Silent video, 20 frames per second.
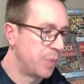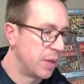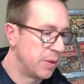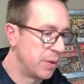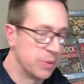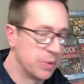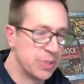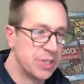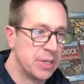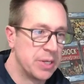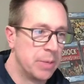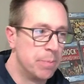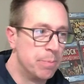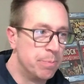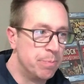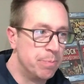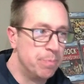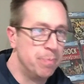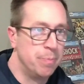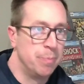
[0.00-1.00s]
There's some
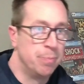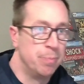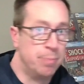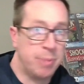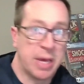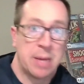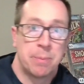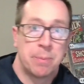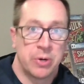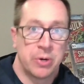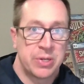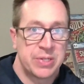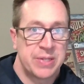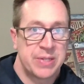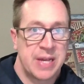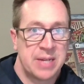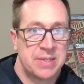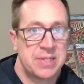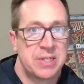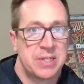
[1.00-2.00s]
big books
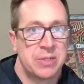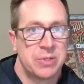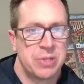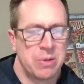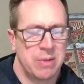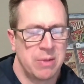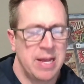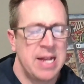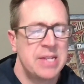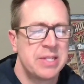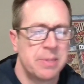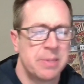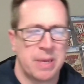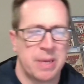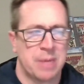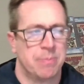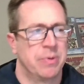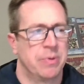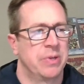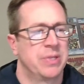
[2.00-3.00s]
that still sell. Lots of
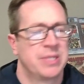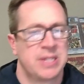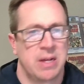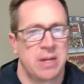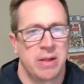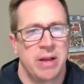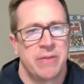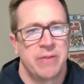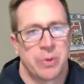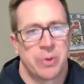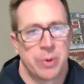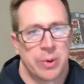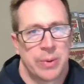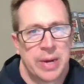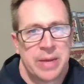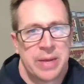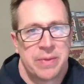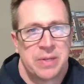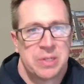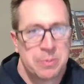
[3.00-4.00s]
big books sell everywhere,
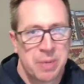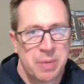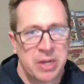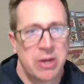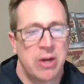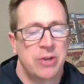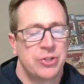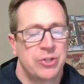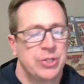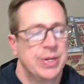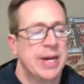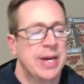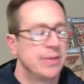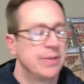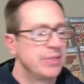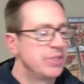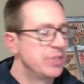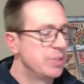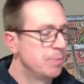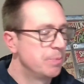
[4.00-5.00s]
right? These big auction
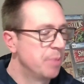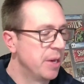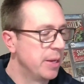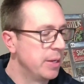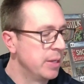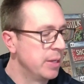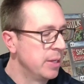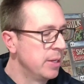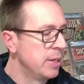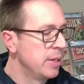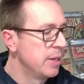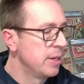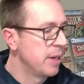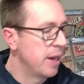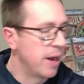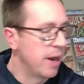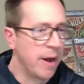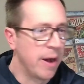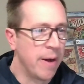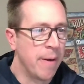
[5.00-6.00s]
houses, but
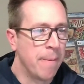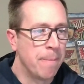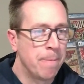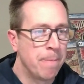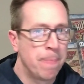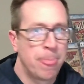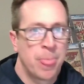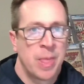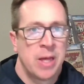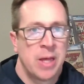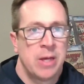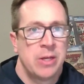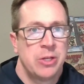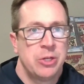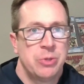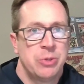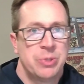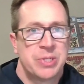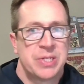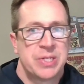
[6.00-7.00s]

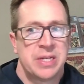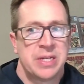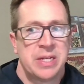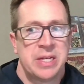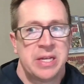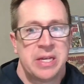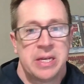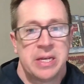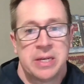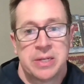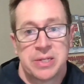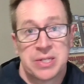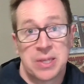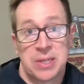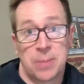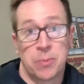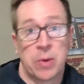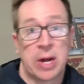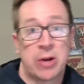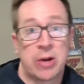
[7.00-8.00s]
you see
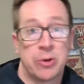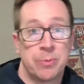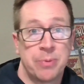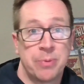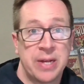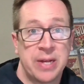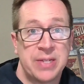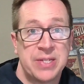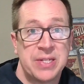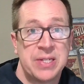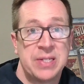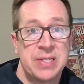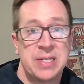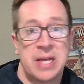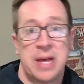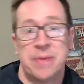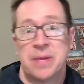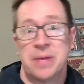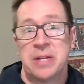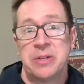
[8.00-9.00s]
some record prices,
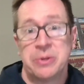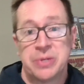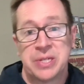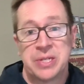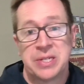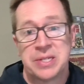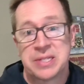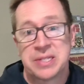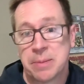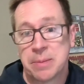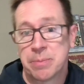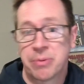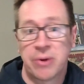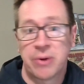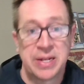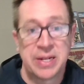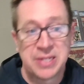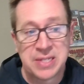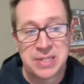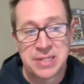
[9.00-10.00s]
and then you see some
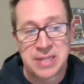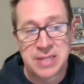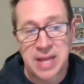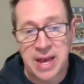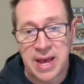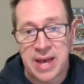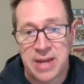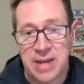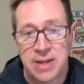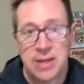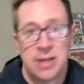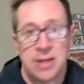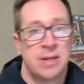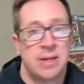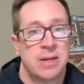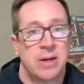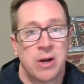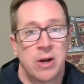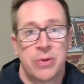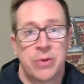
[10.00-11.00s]
prices that
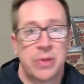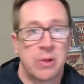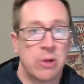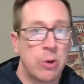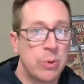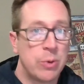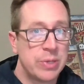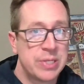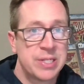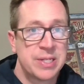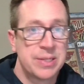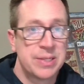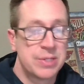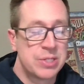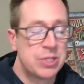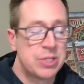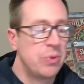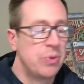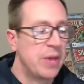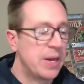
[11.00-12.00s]
are the lowest since
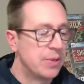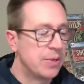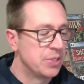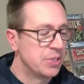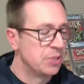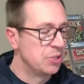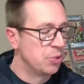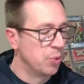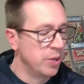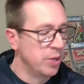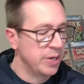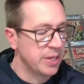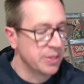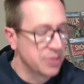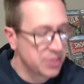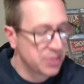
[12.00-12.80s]
2020.